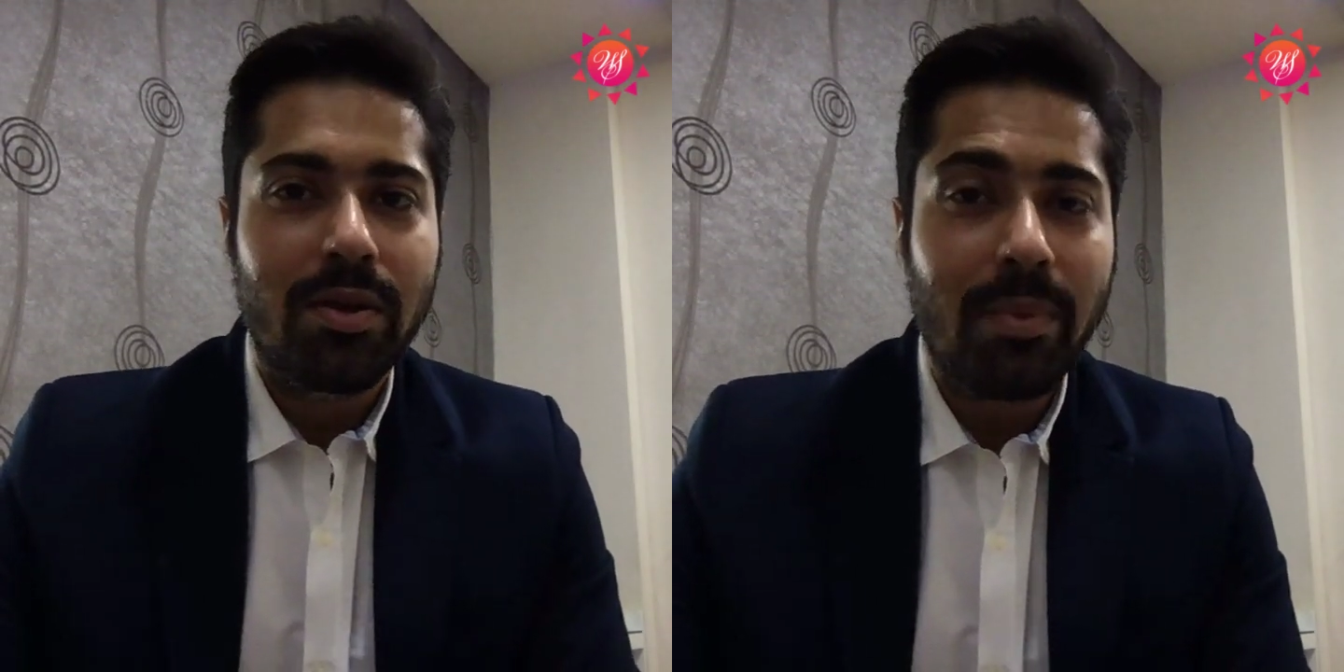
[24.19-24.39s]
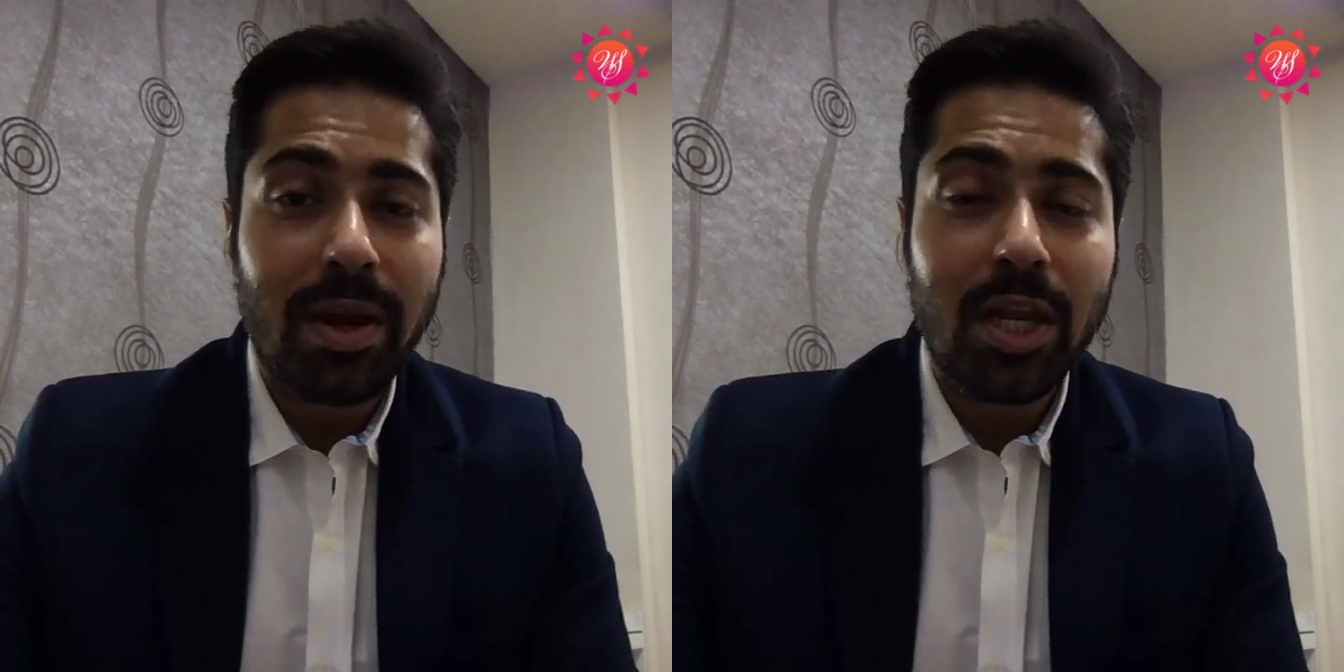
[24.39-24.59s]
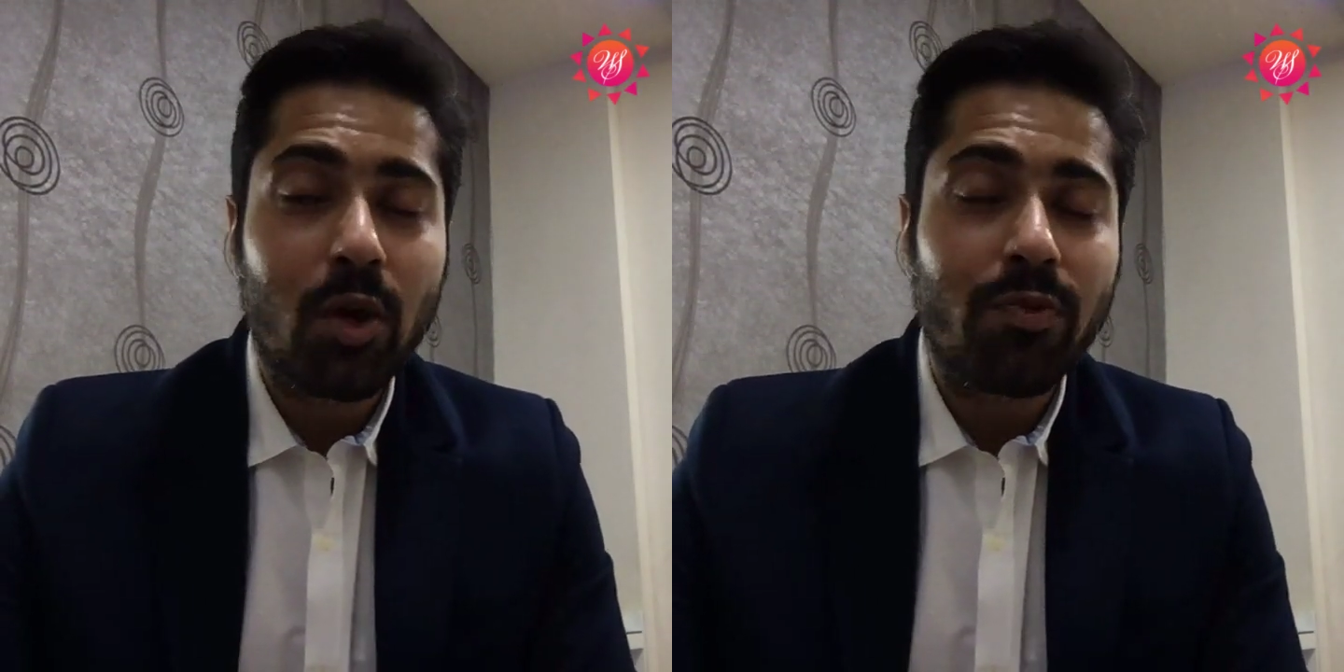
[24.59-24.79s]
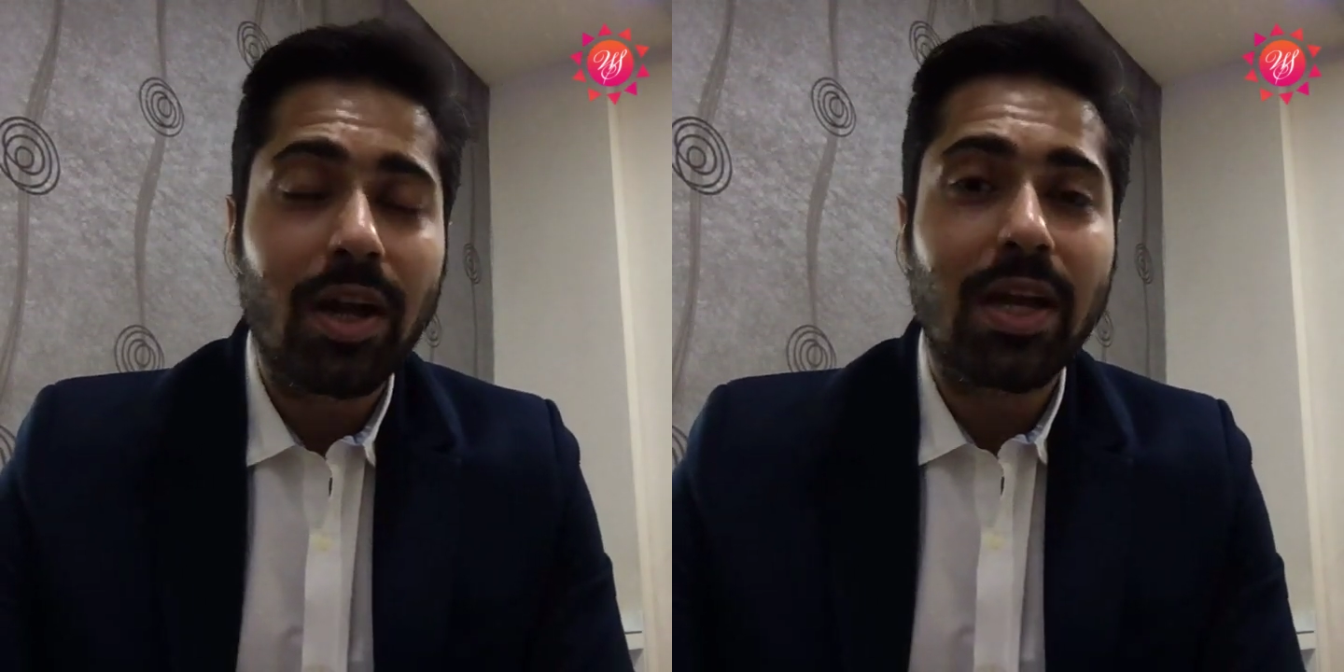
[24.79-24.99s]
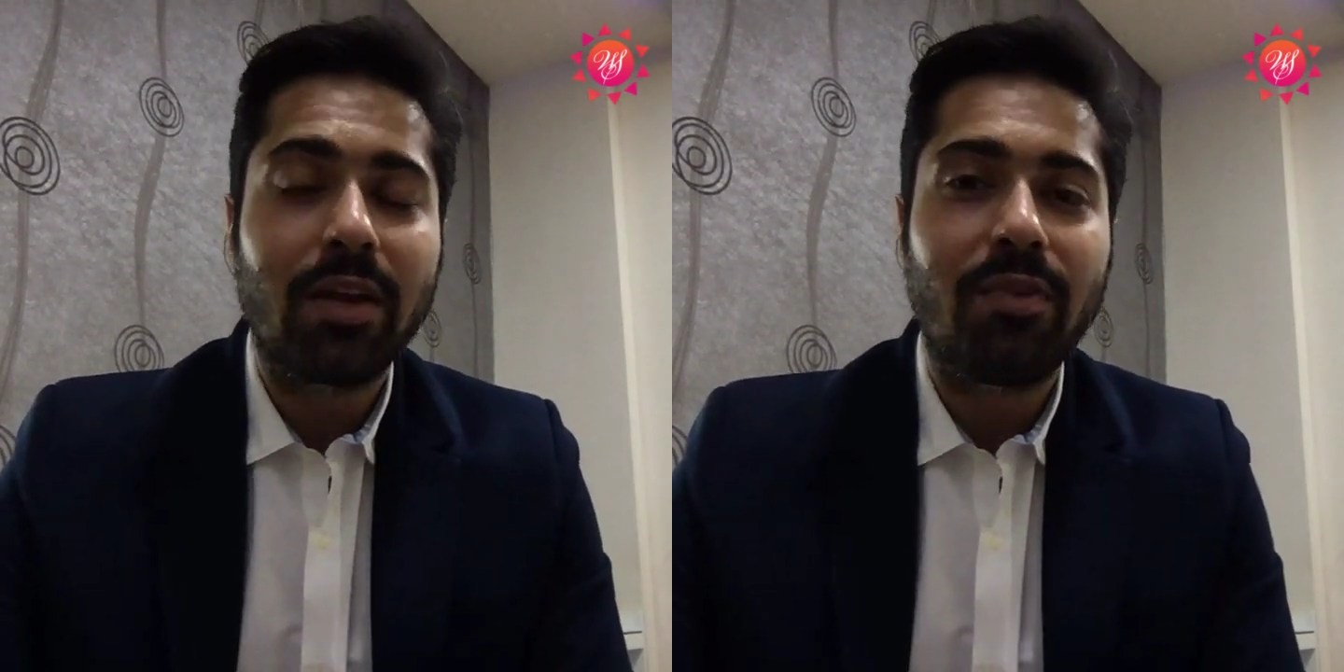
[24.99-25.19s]
remain
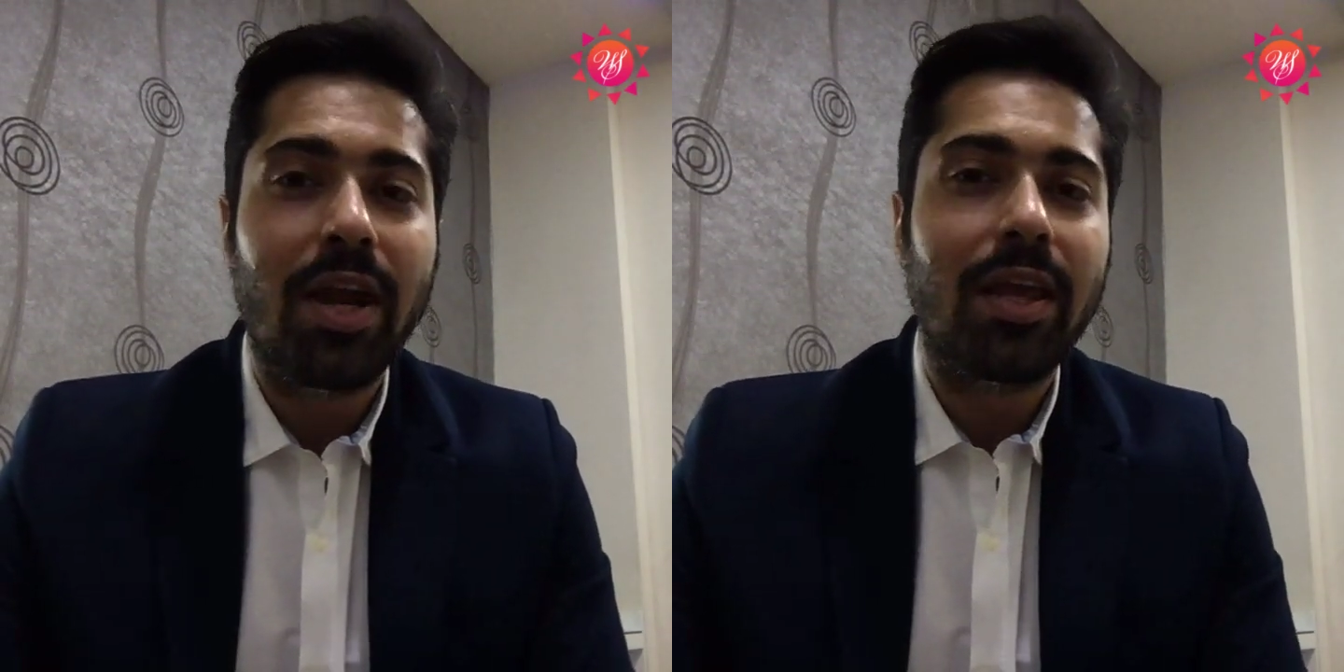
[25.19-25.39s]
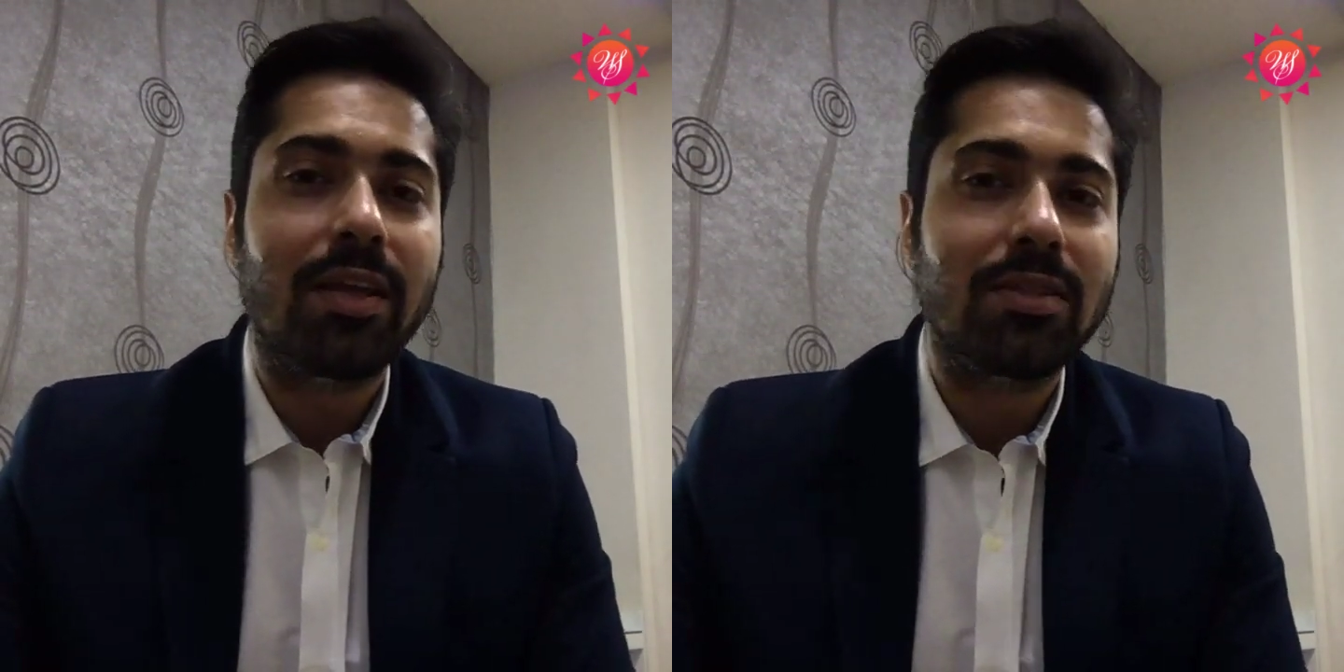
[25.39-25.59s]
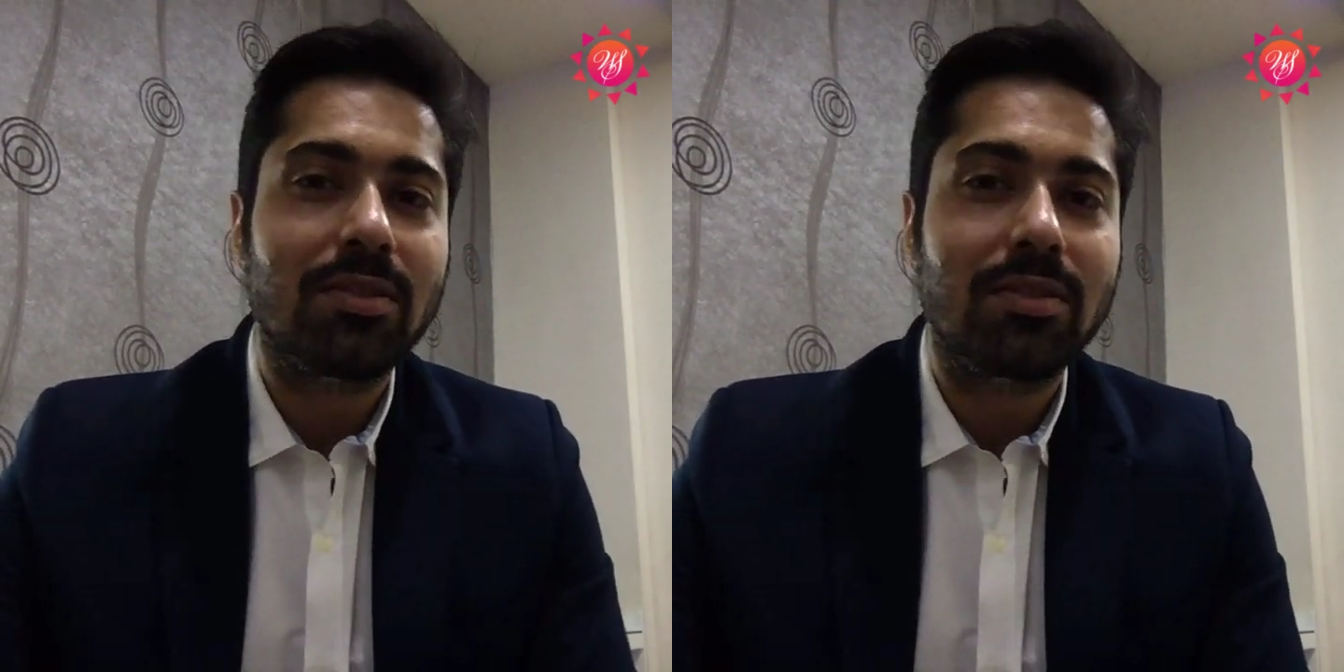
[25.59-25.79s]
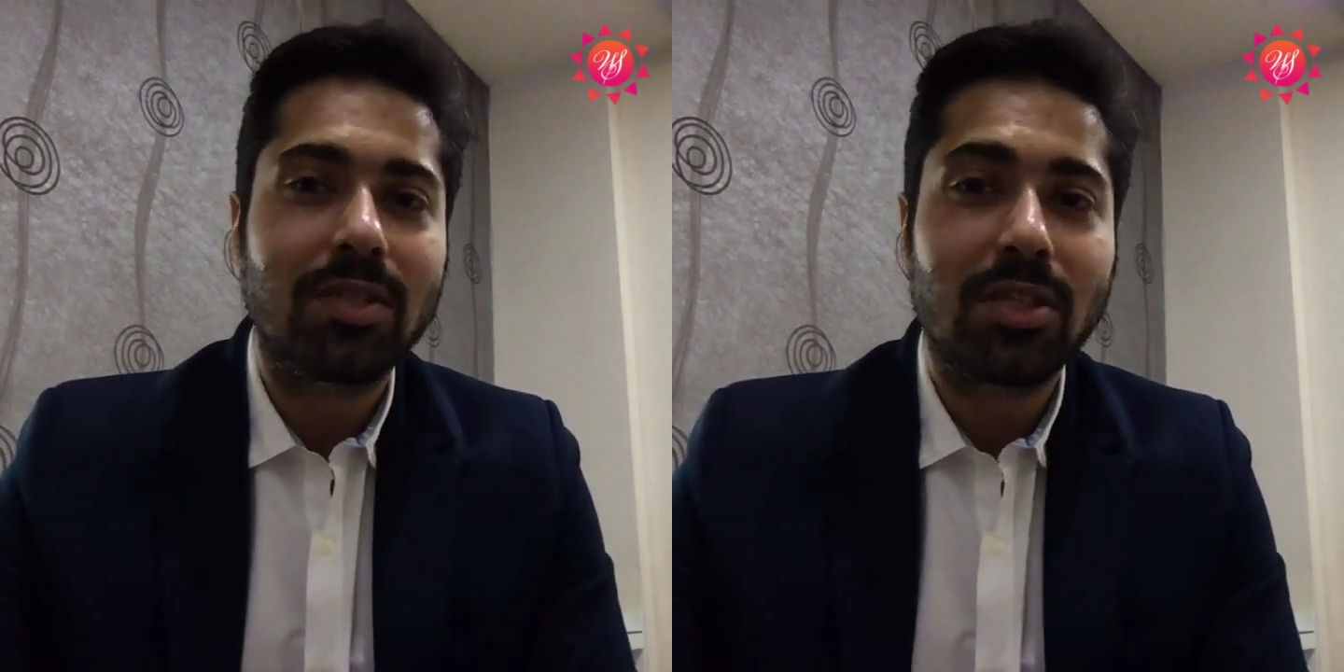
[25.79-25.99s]
eco-friendly at a wedding is